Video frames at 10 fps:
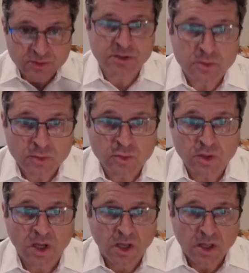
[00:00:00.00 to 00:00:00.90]
do
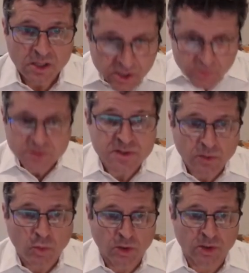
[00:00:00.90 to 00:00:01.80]
use the
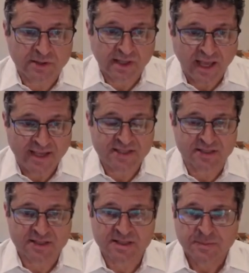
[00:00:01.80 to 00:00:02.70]
word
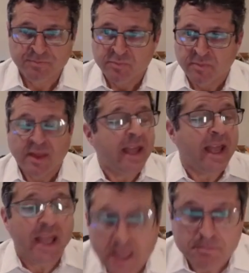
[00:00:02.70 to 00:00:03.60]
license,
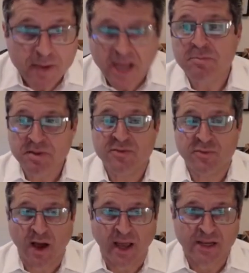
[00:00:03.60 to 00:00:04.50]
it might be
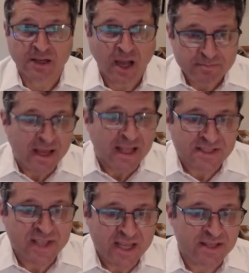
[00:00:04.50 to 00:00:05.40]
fine. I'm not
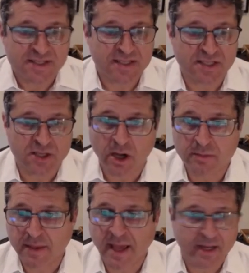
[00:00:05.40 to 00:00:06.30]
saying this is an
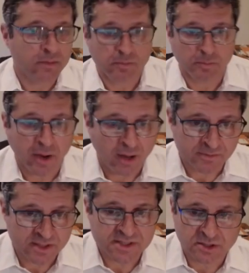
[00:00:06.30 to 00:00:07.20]
automatic bomb
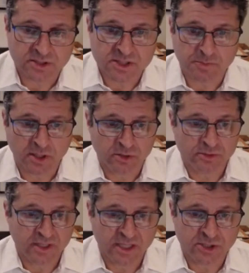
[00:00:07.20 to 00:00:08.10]
that's going to
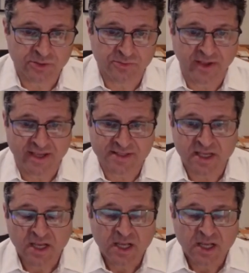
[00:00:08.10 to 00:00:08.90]
explode in your face.